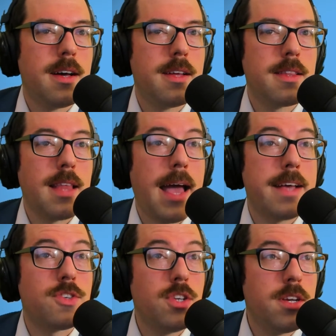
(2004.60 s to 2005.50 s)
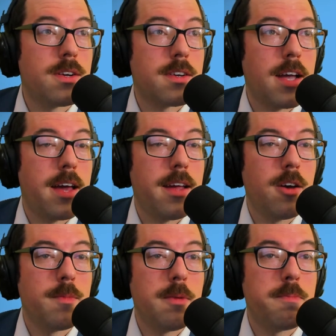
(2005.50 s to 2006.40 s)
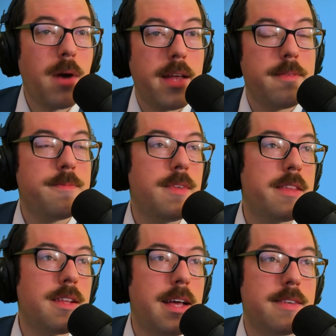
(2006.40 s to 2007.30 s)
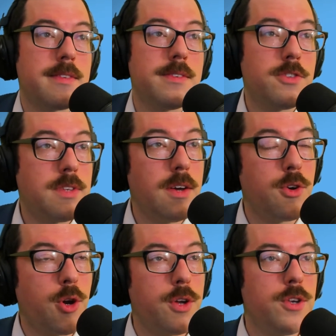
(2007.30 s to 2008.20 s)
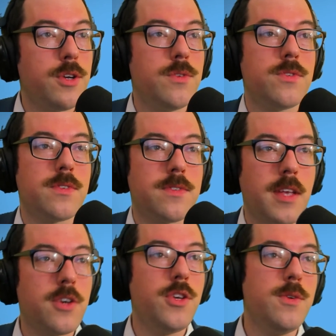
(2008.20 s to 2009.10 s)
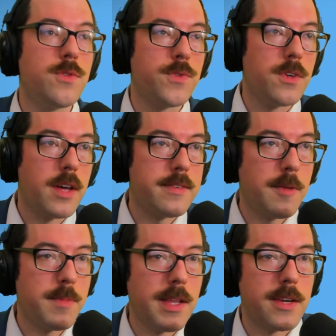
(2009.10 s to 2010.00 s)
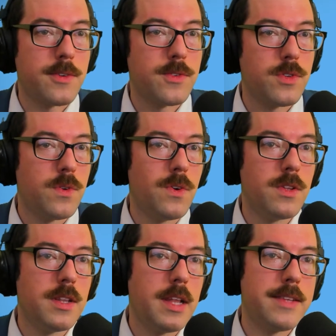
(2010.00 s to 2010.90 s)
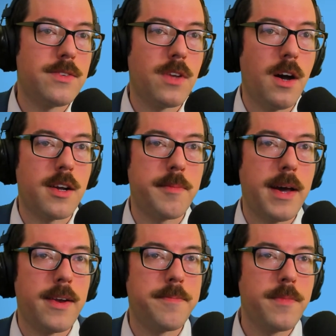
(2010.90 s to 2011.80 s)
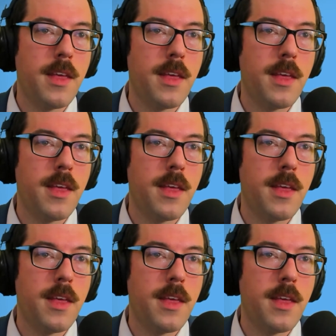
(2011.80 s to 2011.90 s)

last year, God help me. But nonetheless, still good news, still useful as a political tool. Let's talk about it.